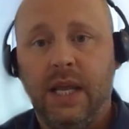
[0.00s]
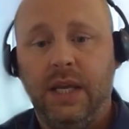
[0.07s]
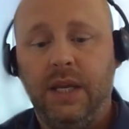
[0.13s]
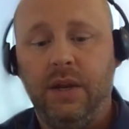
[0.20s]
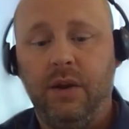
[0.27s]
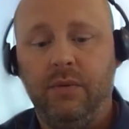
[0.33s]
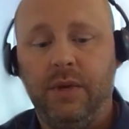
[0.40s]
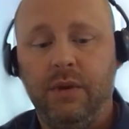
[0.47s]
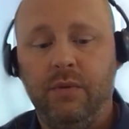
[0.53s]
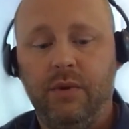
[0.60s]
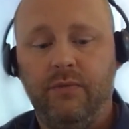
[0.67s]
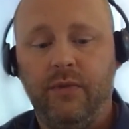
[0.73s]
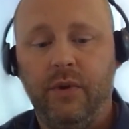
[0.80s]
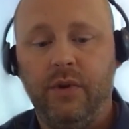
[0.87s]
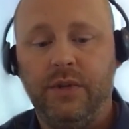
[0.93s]
you know you
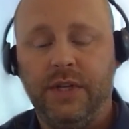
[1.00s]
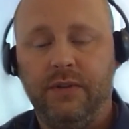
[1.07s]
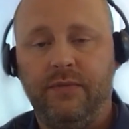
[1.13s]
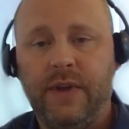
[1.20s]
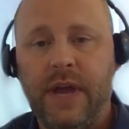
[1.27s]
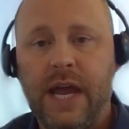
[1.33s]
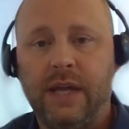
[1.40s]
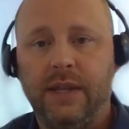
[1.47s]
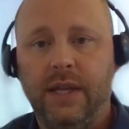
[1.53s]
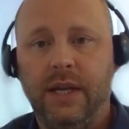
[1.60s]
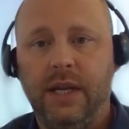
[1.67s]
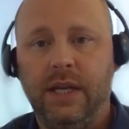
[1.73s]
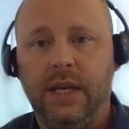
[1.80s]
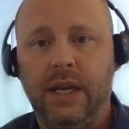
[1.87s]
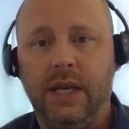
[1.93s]
inferred to the fact that
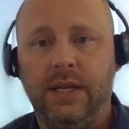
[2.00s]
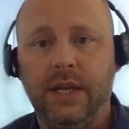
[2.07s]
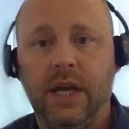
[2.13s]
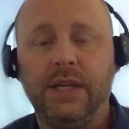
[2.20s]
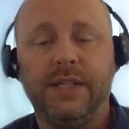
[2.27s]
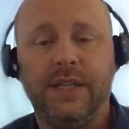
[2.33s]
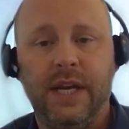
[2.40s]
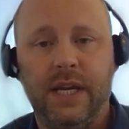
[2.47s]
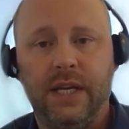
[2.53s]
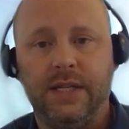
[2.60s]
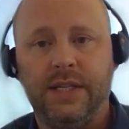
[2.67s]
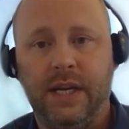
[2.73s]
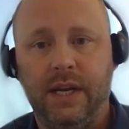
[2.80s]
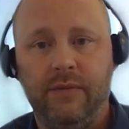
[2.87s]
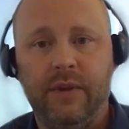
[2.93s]
it, it does take a
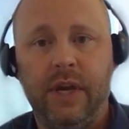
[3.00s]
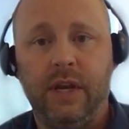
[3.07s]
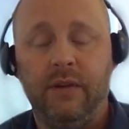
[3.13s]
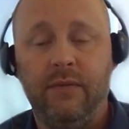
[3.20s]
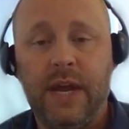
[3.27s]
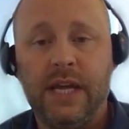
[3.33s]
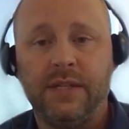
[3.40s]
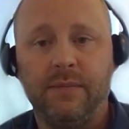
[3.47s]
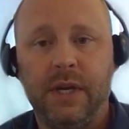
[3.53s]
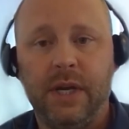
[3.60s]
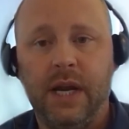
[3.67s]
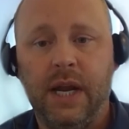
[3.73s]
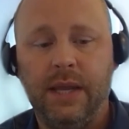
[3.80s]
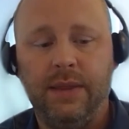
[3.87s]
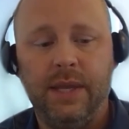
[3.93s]
significant investment
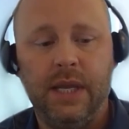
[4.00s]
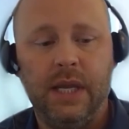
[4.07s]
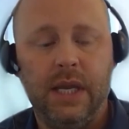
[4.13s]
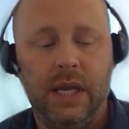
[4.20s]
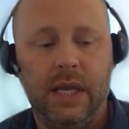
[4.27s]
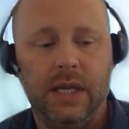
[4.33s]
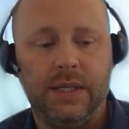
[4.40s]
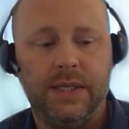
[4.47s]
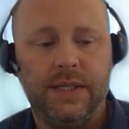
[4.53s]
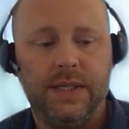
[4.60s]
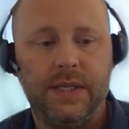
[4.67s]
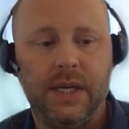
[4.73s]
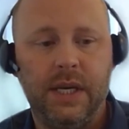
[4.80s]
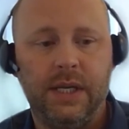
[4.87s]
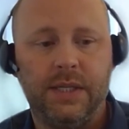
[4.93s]
and i think
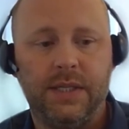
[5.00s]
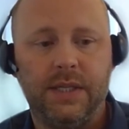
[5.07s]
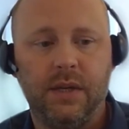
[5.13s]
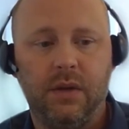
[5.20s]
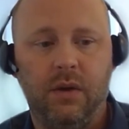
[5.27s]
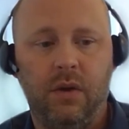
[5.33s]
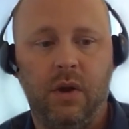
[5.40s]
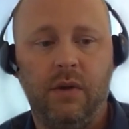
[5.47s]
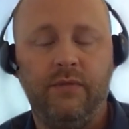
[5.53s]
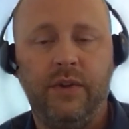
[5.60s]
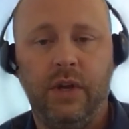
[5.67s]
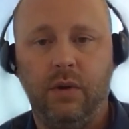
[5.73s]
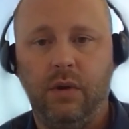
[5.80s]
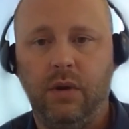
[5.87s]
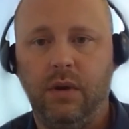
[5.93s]
it's it's
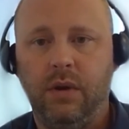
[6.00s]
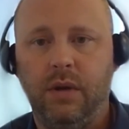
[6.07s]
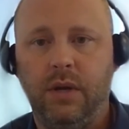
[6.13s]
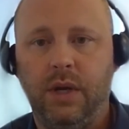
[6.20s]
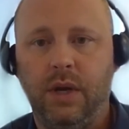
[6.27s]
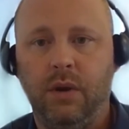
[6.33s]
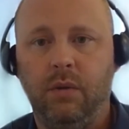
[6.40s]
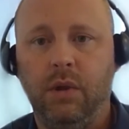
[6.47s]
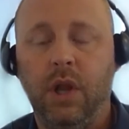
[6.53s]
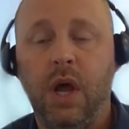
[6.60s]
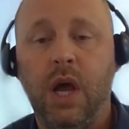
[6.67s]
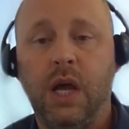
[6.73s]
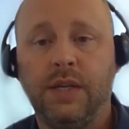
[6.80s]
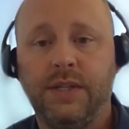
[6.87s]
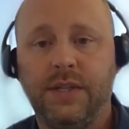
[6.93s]
often you know
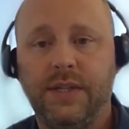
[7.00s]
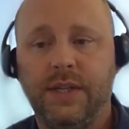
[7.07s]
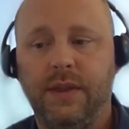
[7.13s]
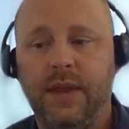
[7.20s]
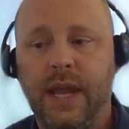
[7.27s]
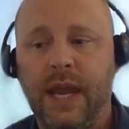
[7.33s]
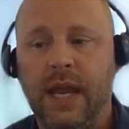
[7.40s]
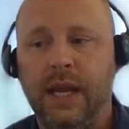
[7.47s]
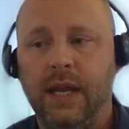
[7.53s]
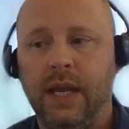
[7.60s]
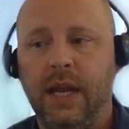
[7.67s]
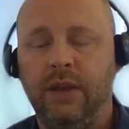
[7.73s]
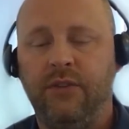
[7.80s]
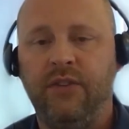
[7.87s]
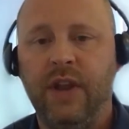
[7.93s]
lost that
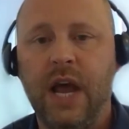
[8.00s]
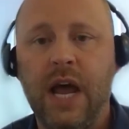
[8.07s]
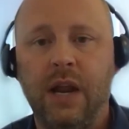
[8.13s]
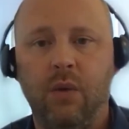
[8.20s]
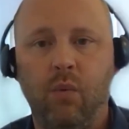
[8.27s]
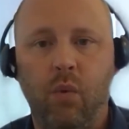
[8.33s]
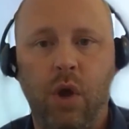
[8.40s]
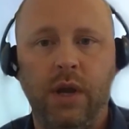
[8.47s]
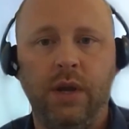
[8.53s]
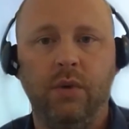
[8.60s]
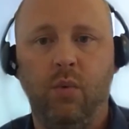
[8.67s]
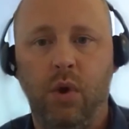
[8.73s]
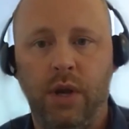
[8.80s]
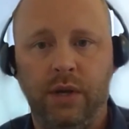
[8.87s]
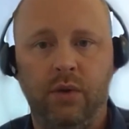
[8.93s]
it's not a
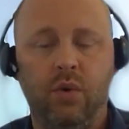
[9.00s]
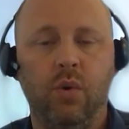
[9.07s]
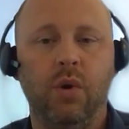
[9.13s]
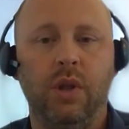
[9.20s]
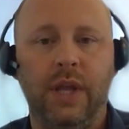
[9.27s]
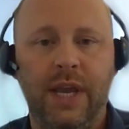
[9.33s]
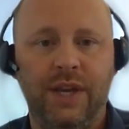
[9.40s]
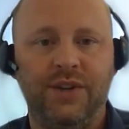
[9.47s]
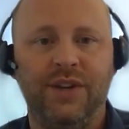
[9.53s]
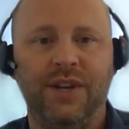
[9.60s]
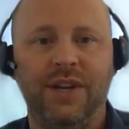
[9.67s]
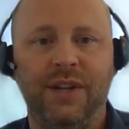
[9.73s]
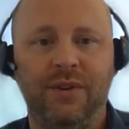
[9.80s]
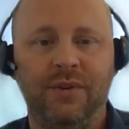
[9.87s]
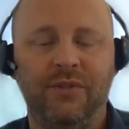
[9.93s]
one-to-one
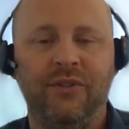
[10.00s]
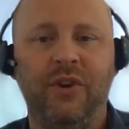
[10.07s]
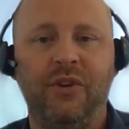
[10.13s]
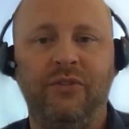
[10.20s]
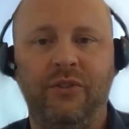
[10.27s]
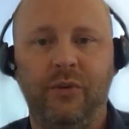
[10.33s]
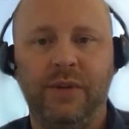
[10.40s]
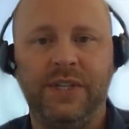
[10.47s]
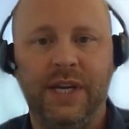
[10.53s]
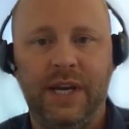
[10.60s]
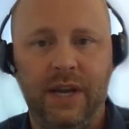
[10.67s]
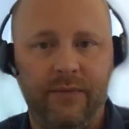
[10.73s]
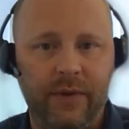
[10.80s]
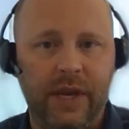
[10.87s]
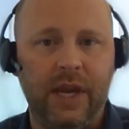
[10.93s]
correlation and there's also a
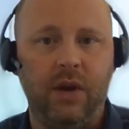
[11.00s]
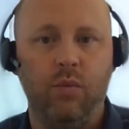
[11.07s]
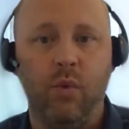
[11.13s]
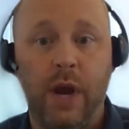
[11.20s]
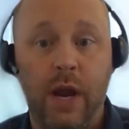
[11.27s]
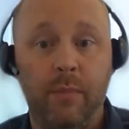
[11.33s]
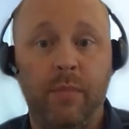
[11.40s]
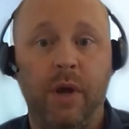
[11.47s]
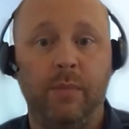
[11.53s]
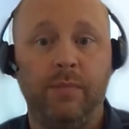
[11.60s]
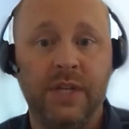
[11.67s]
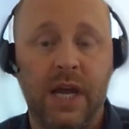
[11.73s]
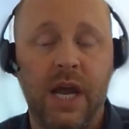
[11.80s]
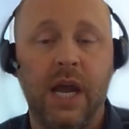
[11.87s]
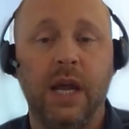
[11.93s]
significant ramp
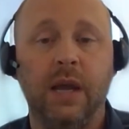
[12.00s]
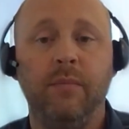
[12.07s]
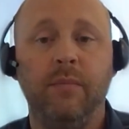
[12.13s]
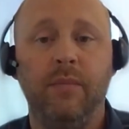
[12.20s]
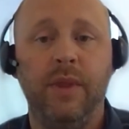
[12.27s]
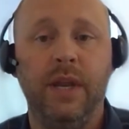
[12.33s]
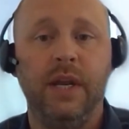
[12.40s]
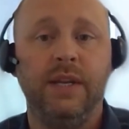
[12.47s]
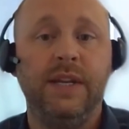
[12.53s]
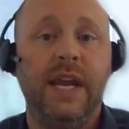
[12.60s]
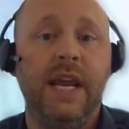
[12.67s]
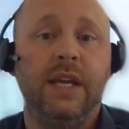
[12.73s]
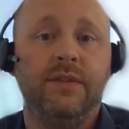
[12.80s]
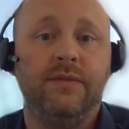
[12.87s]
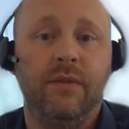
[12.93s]
up time that it
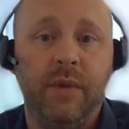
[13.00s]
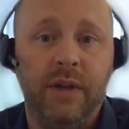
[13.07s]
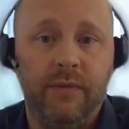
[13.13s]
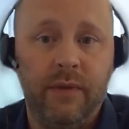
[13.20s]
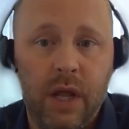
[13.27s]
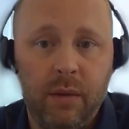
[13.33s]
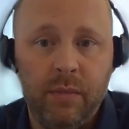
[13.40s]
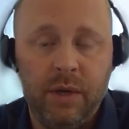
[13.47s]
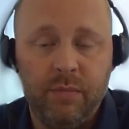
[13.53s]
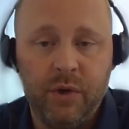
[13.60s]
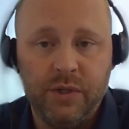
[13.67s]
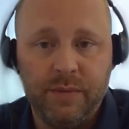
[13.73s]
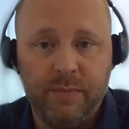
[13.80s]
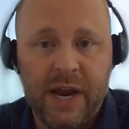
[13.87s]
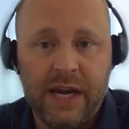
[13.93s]
takes from a development
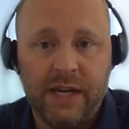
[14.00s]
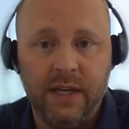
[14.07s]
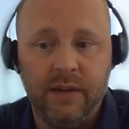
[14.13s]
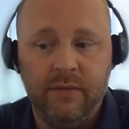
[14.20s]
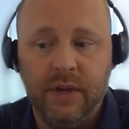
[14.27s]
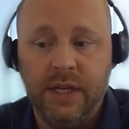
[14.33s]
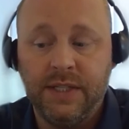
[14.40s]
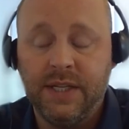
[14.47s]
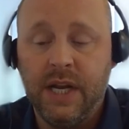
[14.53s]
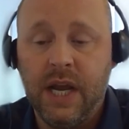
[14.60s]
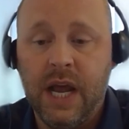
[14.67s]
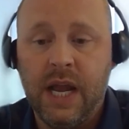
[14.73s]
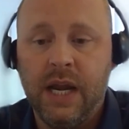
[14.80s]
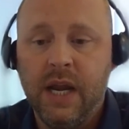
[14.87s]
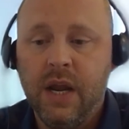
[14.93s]
perspective and it's
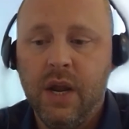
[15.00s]
not